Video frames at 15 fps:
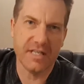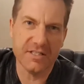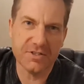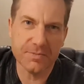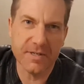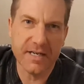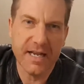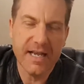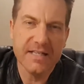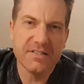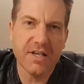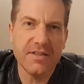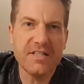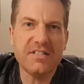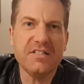instrument.
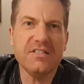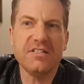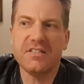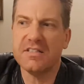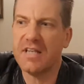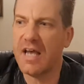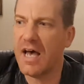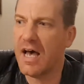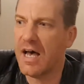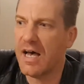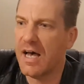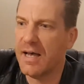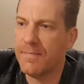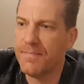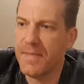So this is,
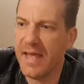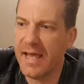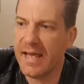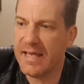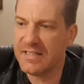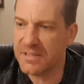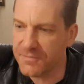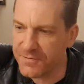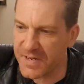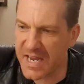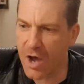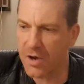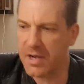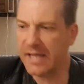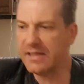it's a
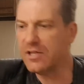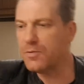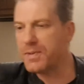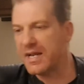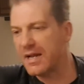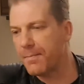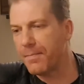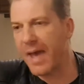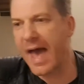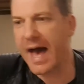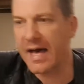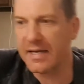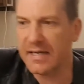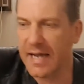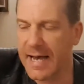video a little bit
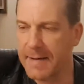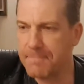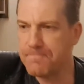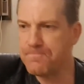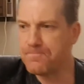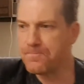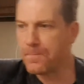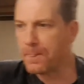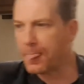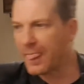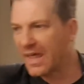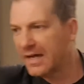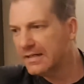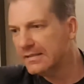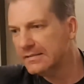about
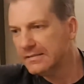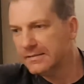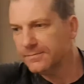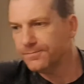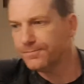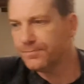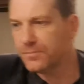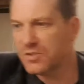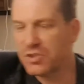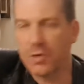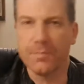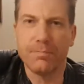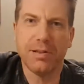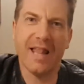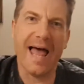
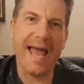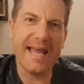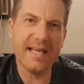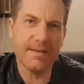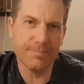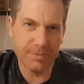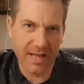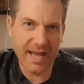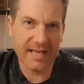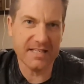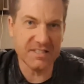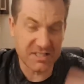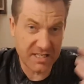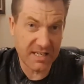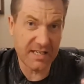sort of playing
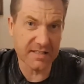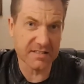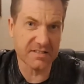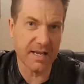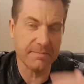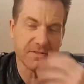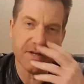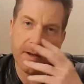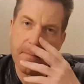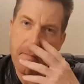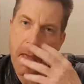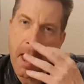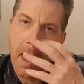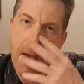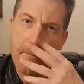and singing at the same time,
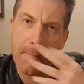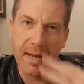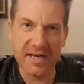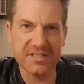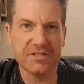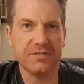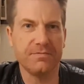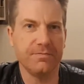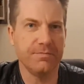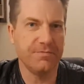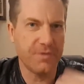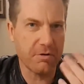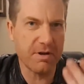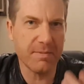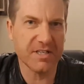but it's
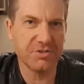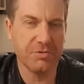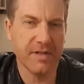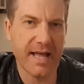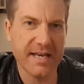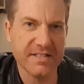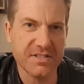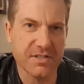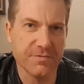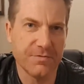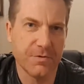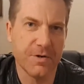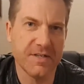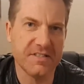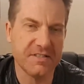very much related to the
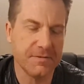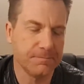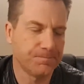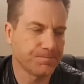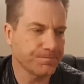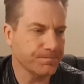voice.